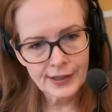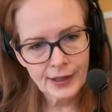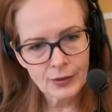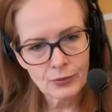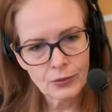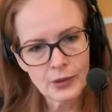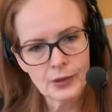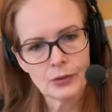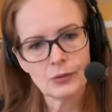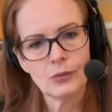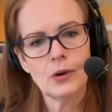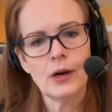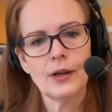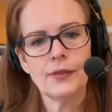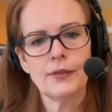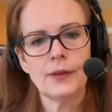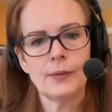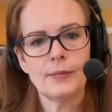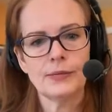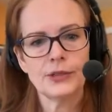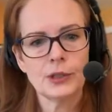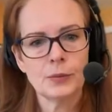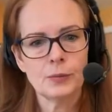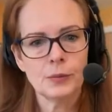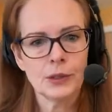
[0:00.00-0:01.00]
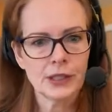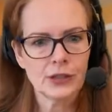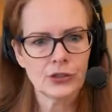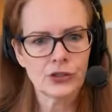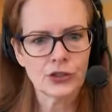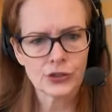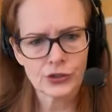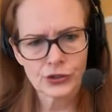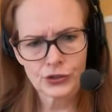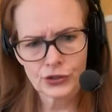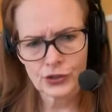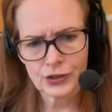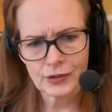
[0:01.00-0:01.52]
I wouldn't want them to be
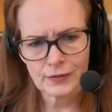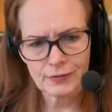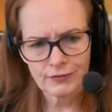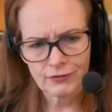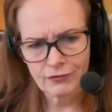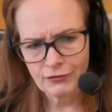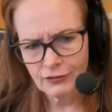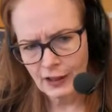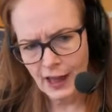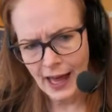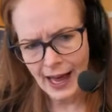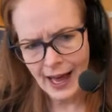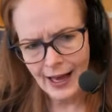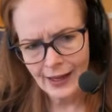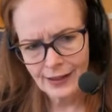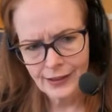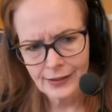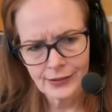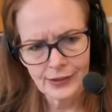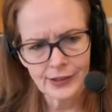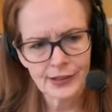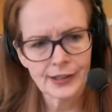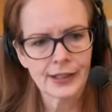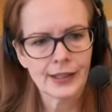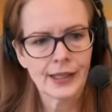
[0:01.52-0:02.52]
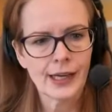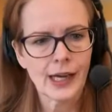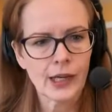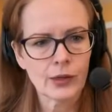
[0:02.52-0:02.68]
just flat looking.